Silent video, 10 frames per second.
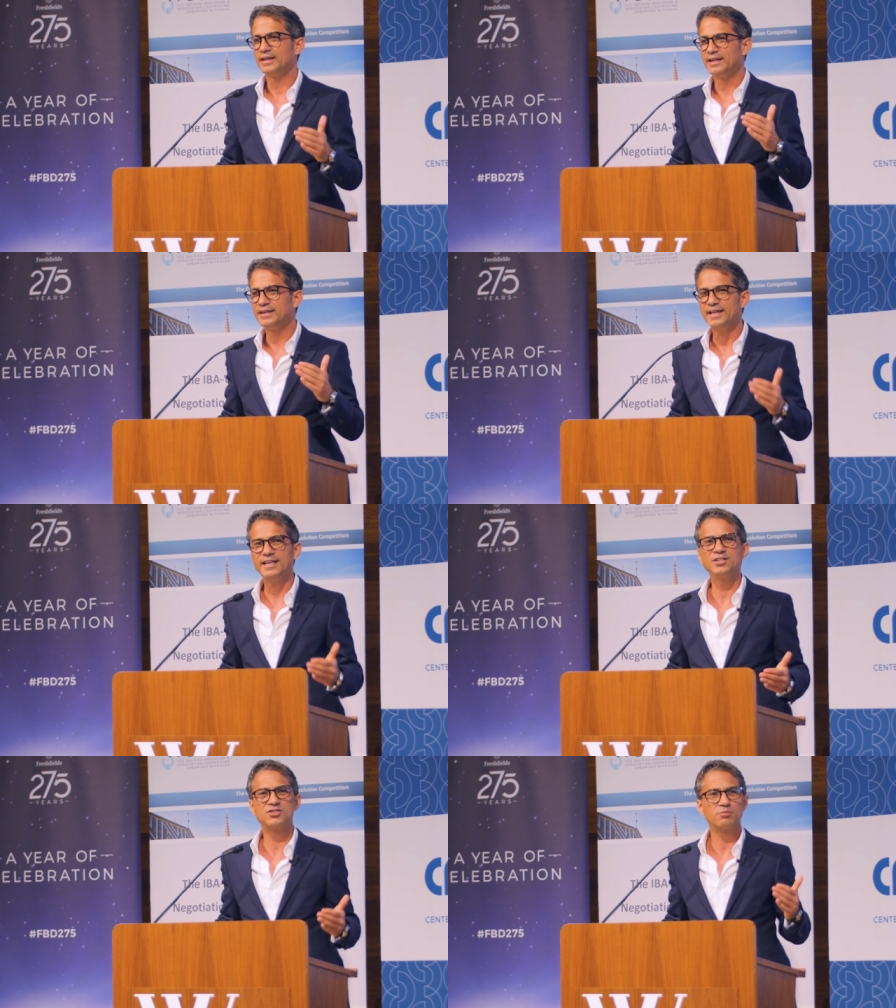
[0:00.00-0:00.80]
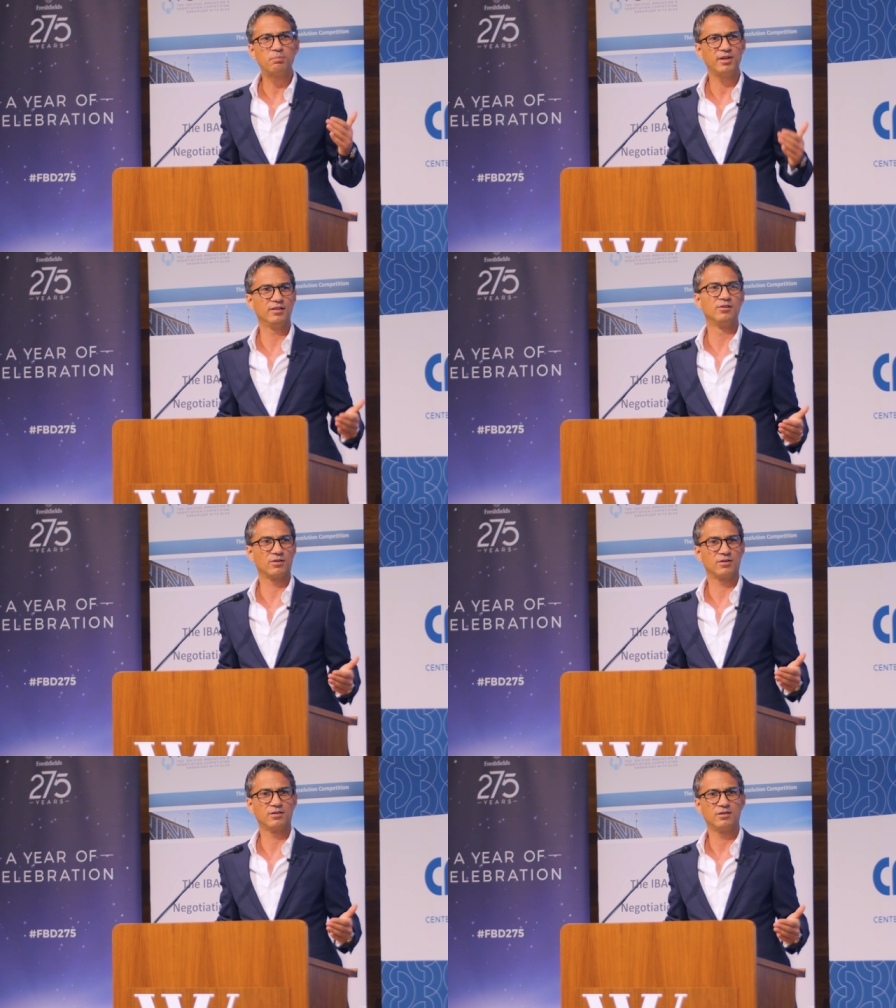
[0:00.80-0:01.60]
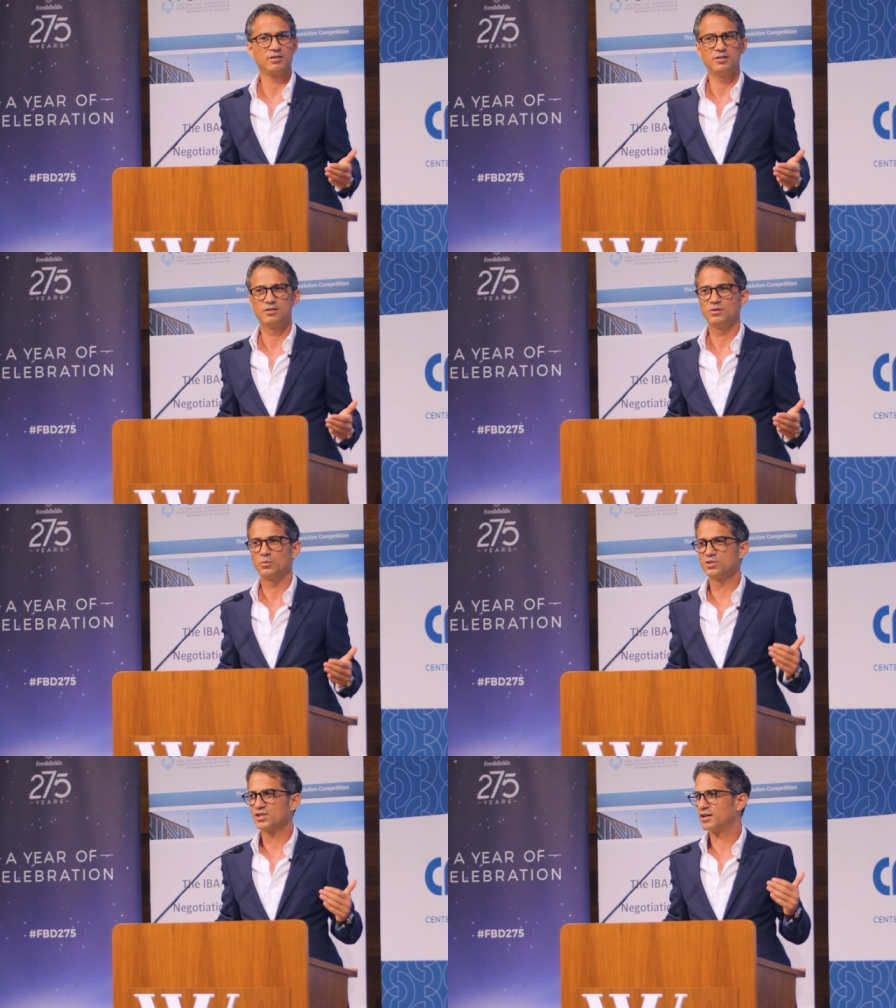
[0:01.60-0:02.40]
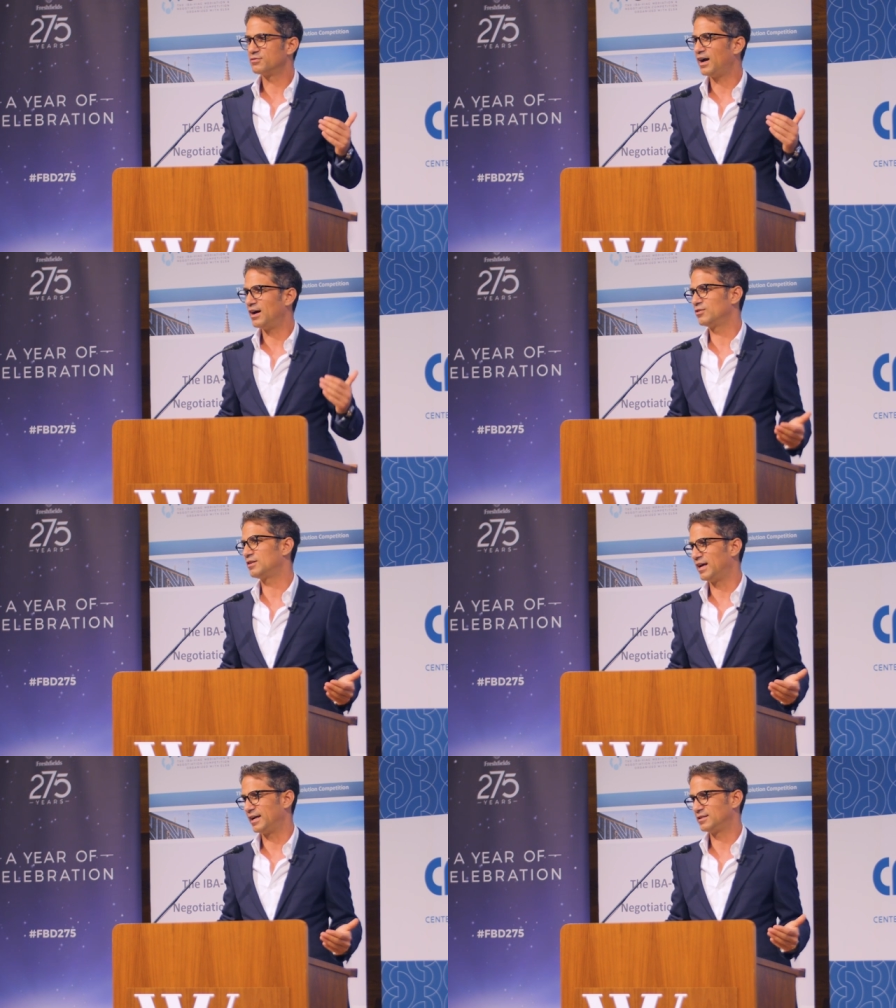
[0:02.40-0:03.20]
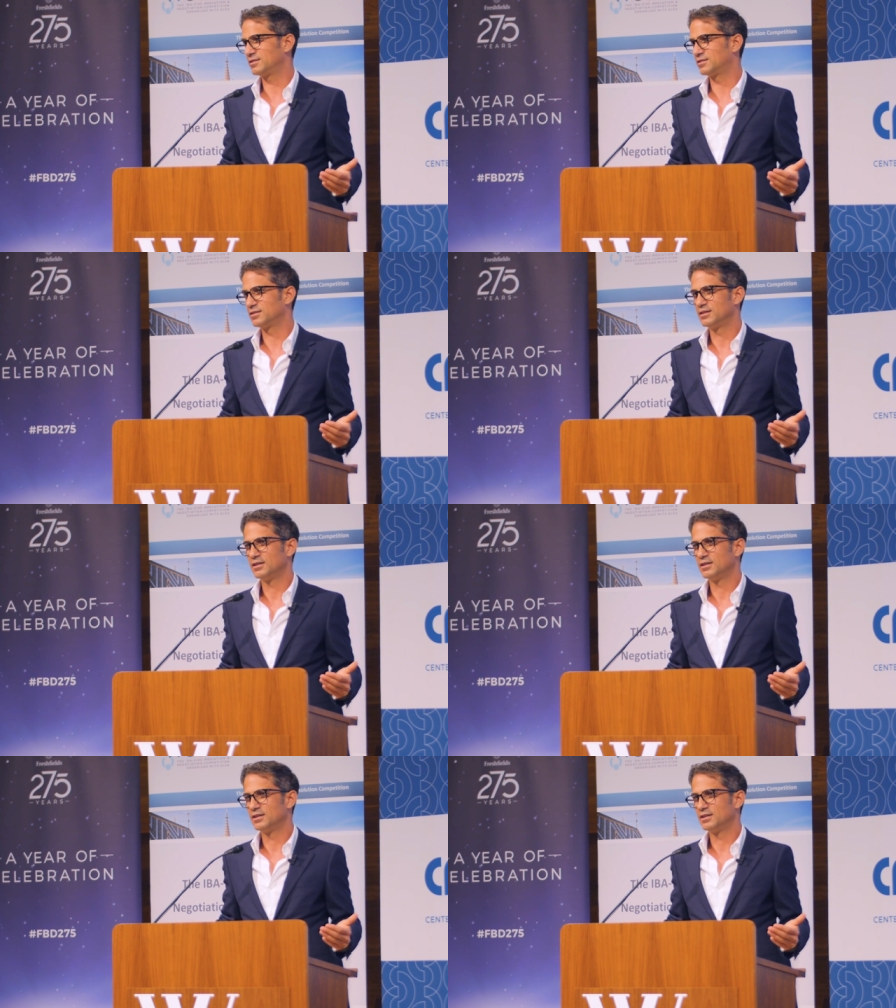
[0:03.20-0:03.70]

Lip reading: in each pillar which I have outlined.